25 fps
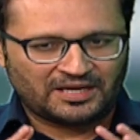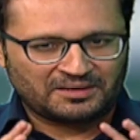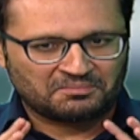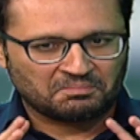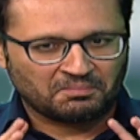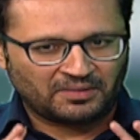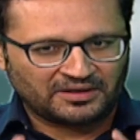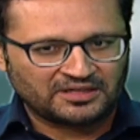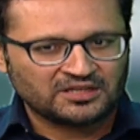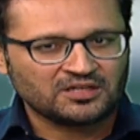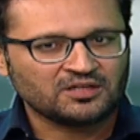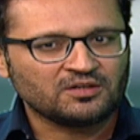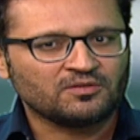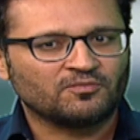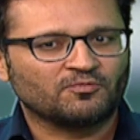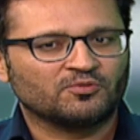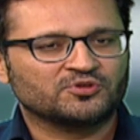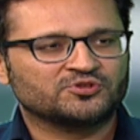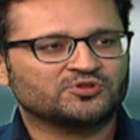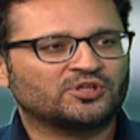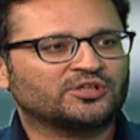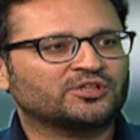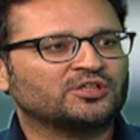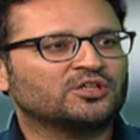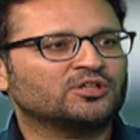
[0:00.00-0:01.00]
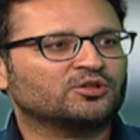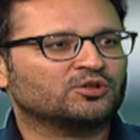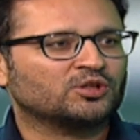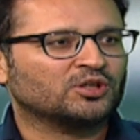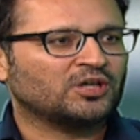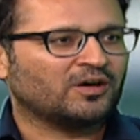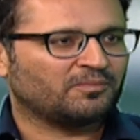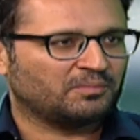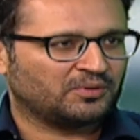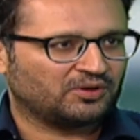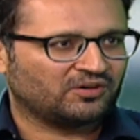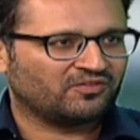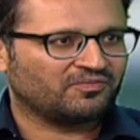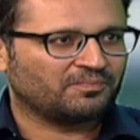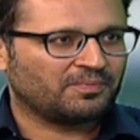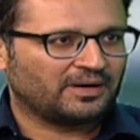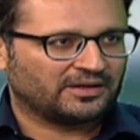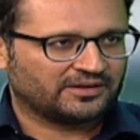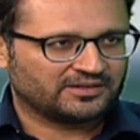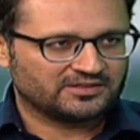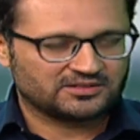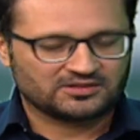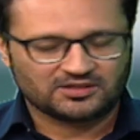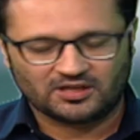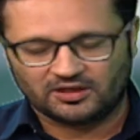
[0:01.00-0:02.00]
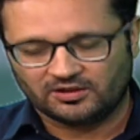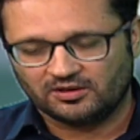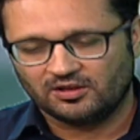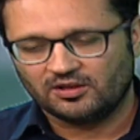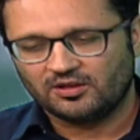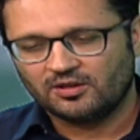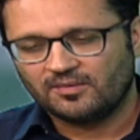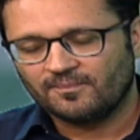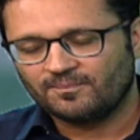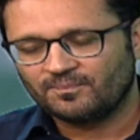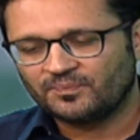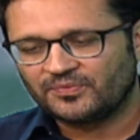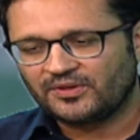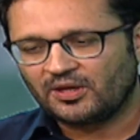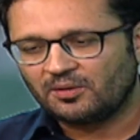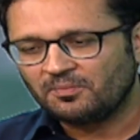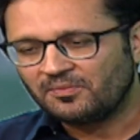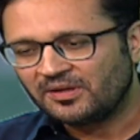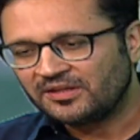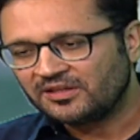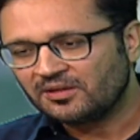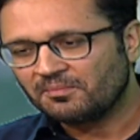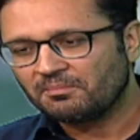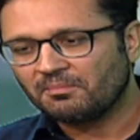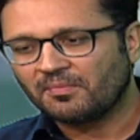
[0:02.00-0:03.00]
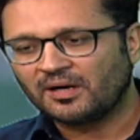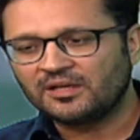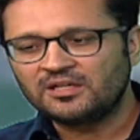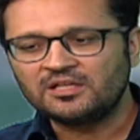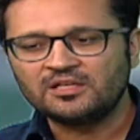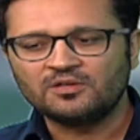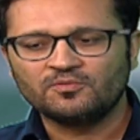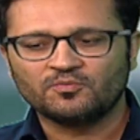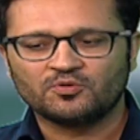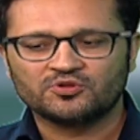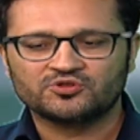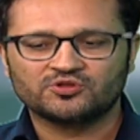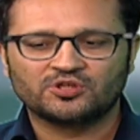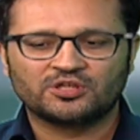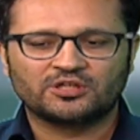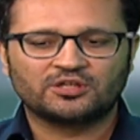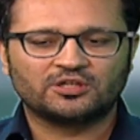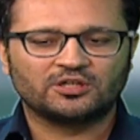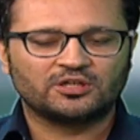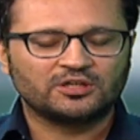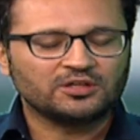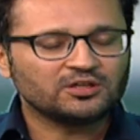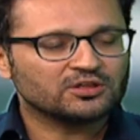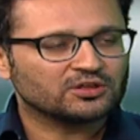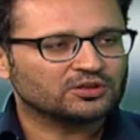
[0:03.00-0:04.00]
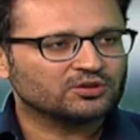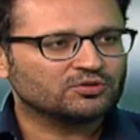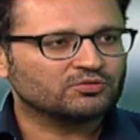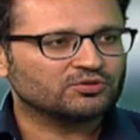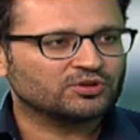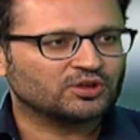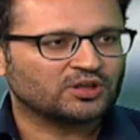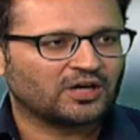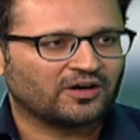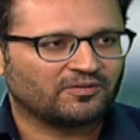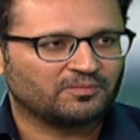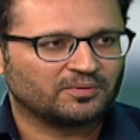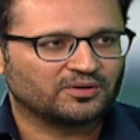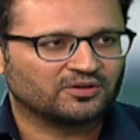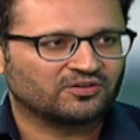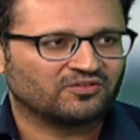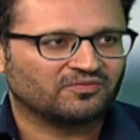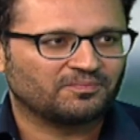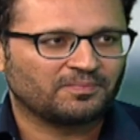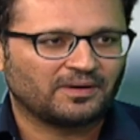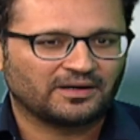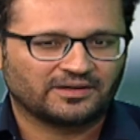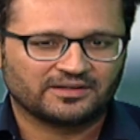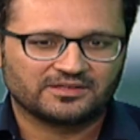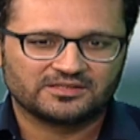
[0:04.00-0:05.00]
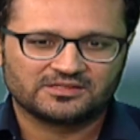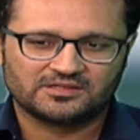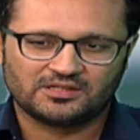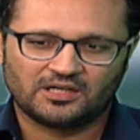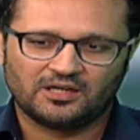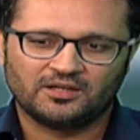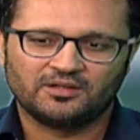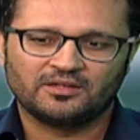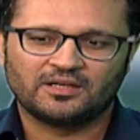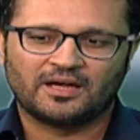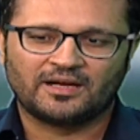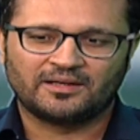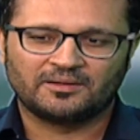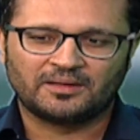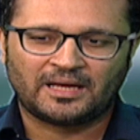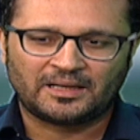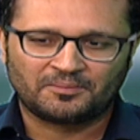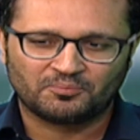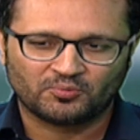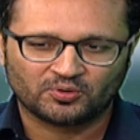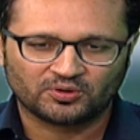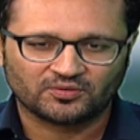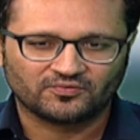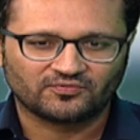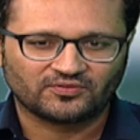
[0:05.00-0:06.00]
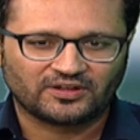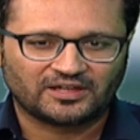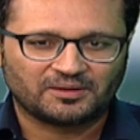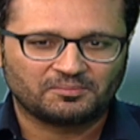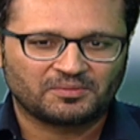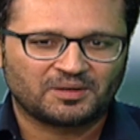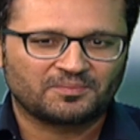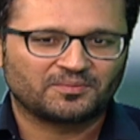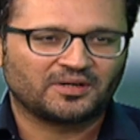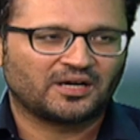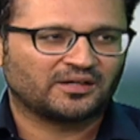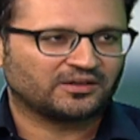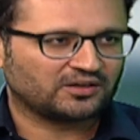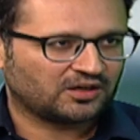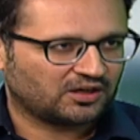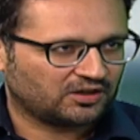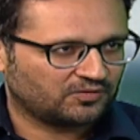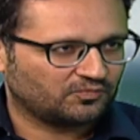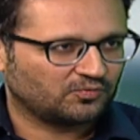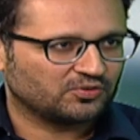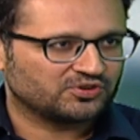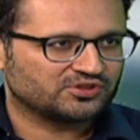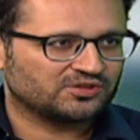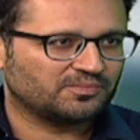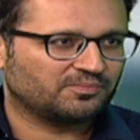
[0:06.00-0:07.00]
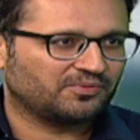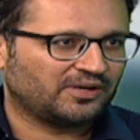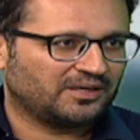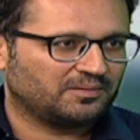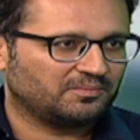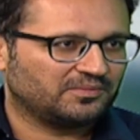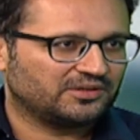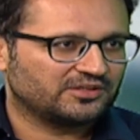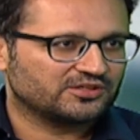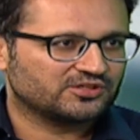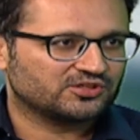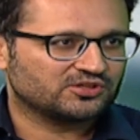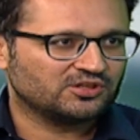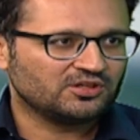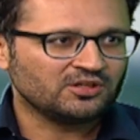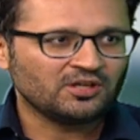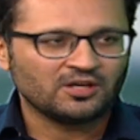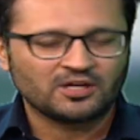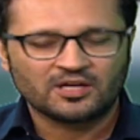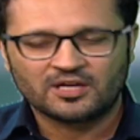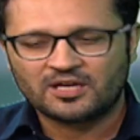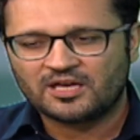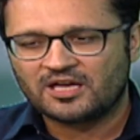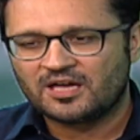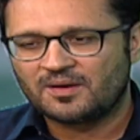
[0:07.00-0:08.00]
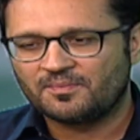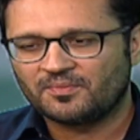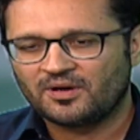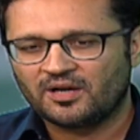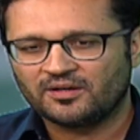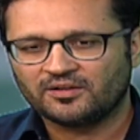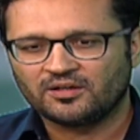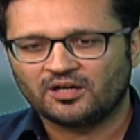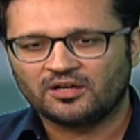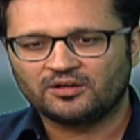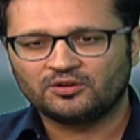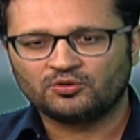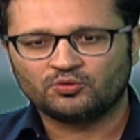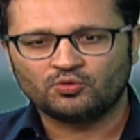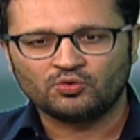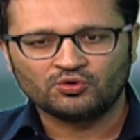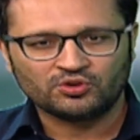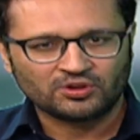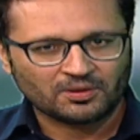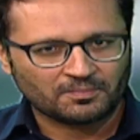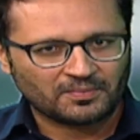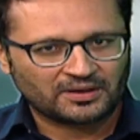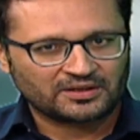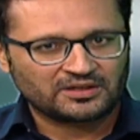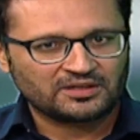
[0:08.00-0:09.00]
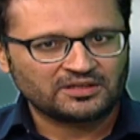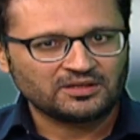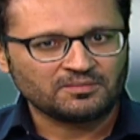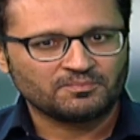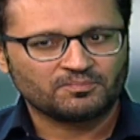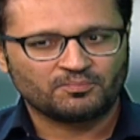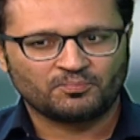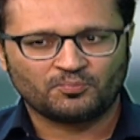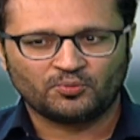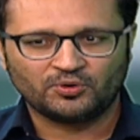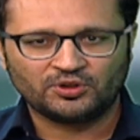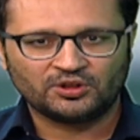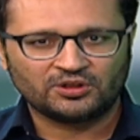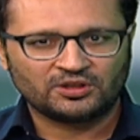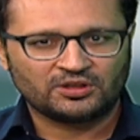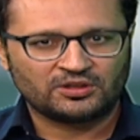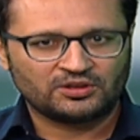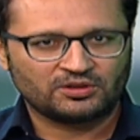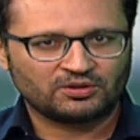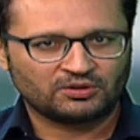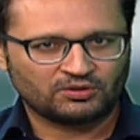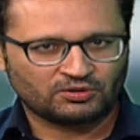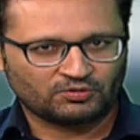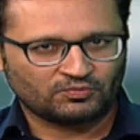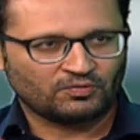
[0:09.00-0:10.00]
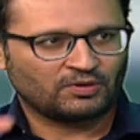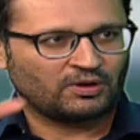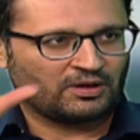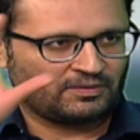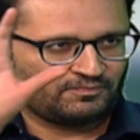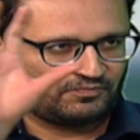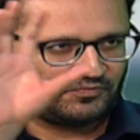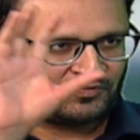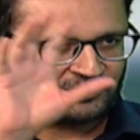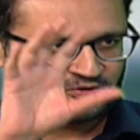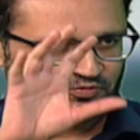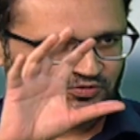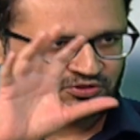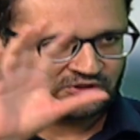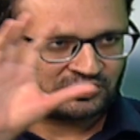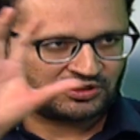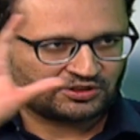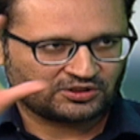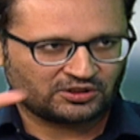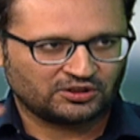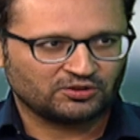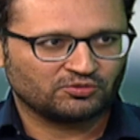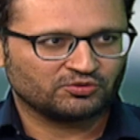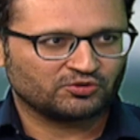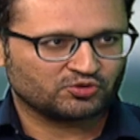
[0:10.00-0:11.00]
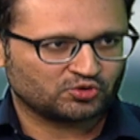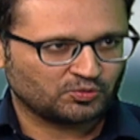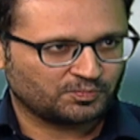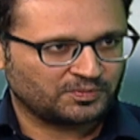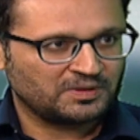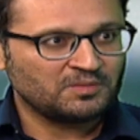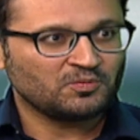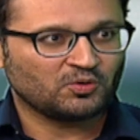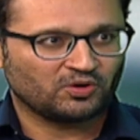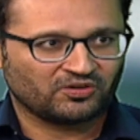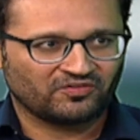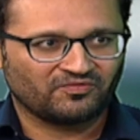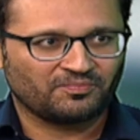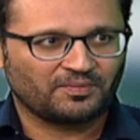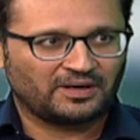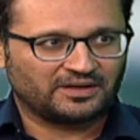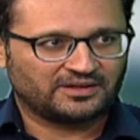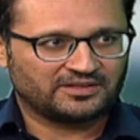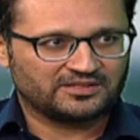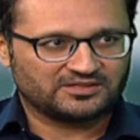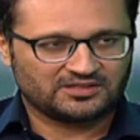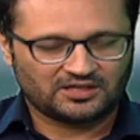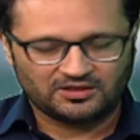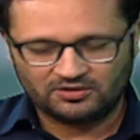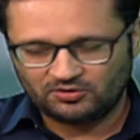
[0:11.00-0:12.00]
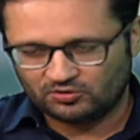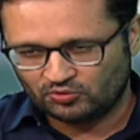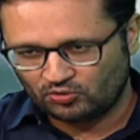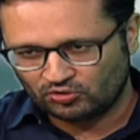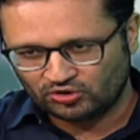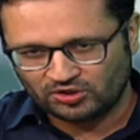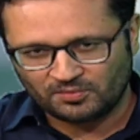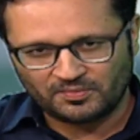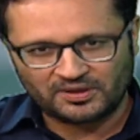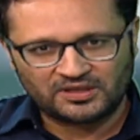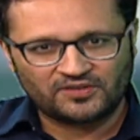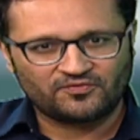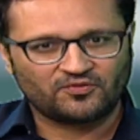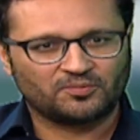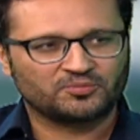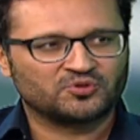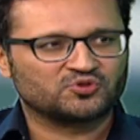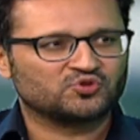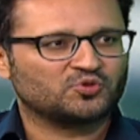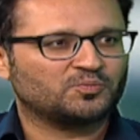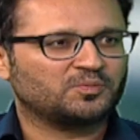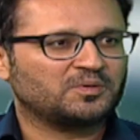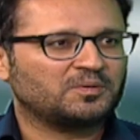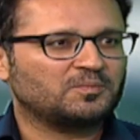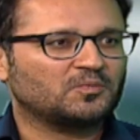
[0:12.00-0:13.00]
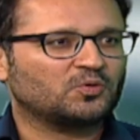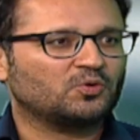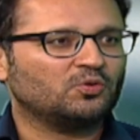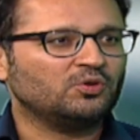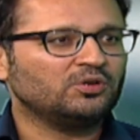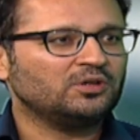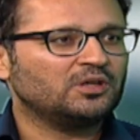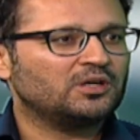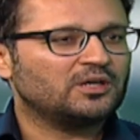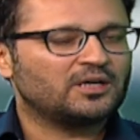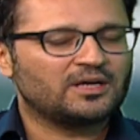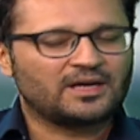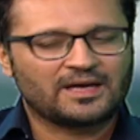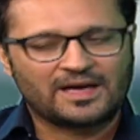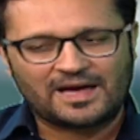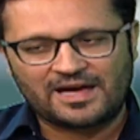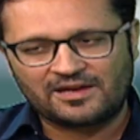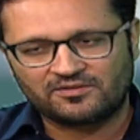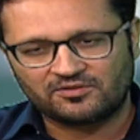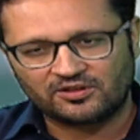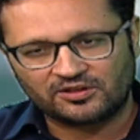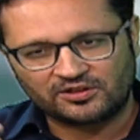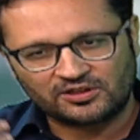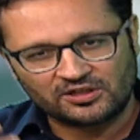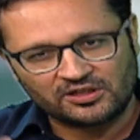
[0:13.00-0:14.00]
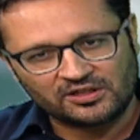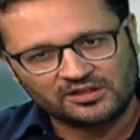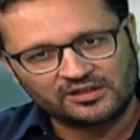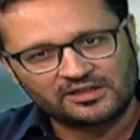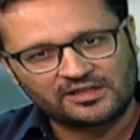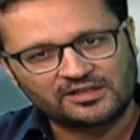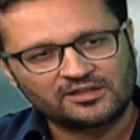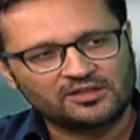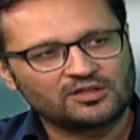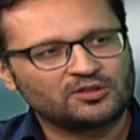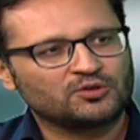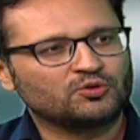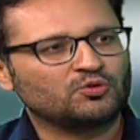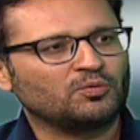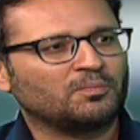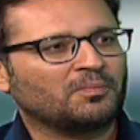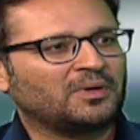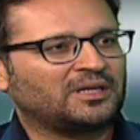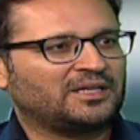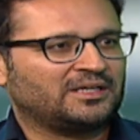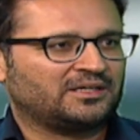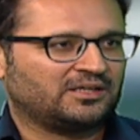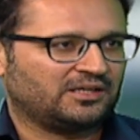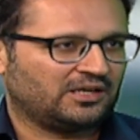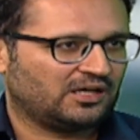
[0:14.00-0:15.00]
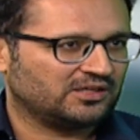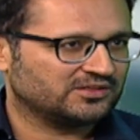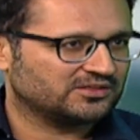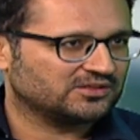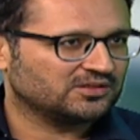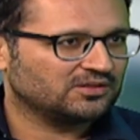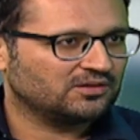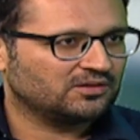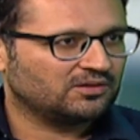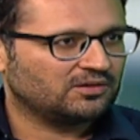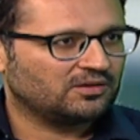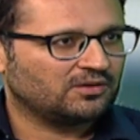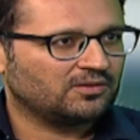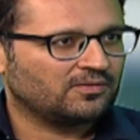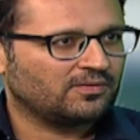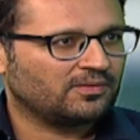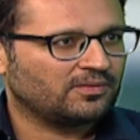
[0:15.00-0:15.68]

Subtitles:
that money was returned to the government of Pakistan. Now, when the money was returned to the government of Pakistan, at that point of time, Imran Khan was the prime minister. Imran Khan took the money, put it in, which was returned to the Supreme Court of Pakistan, took the money from the Supreme Court and returned it to Malik Riaz.